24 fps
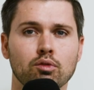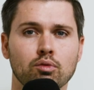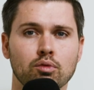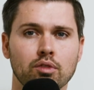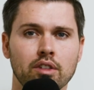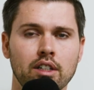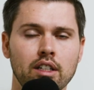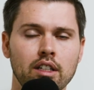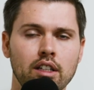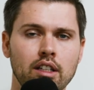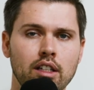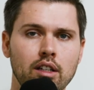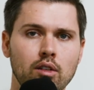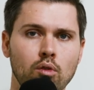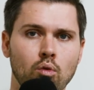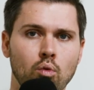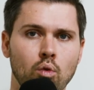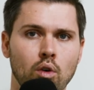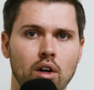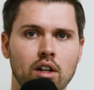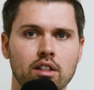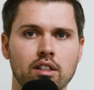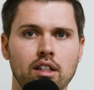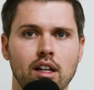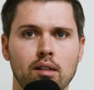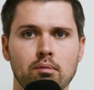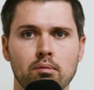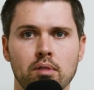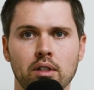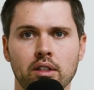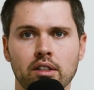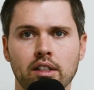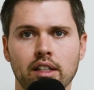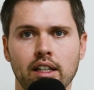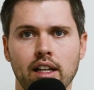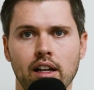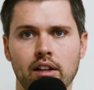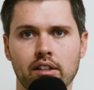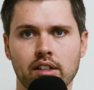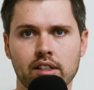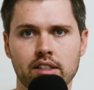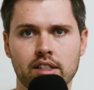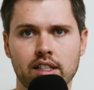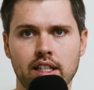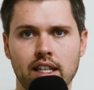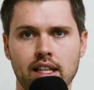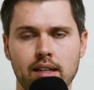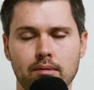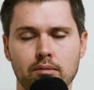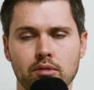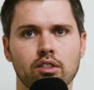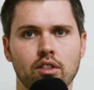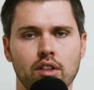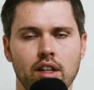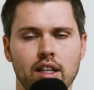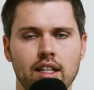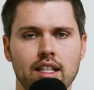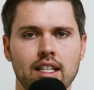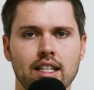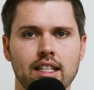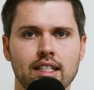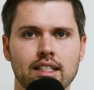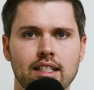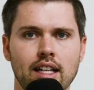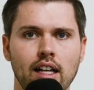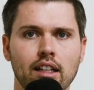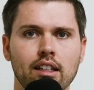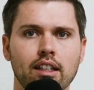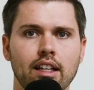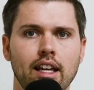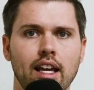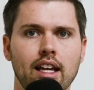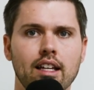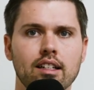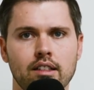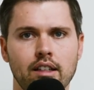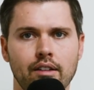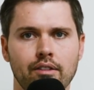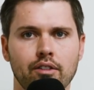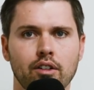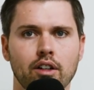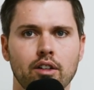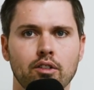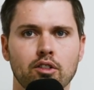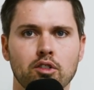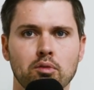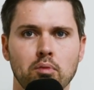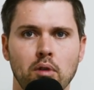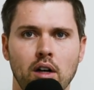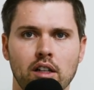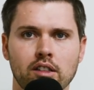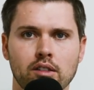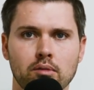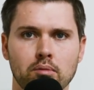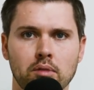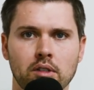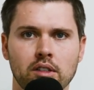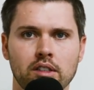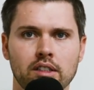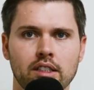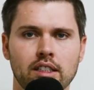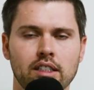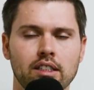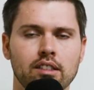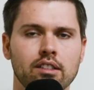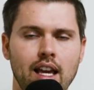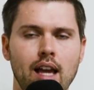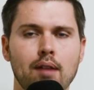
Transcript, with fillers: really worked on building out a team so that he can delegate differing responsibilities.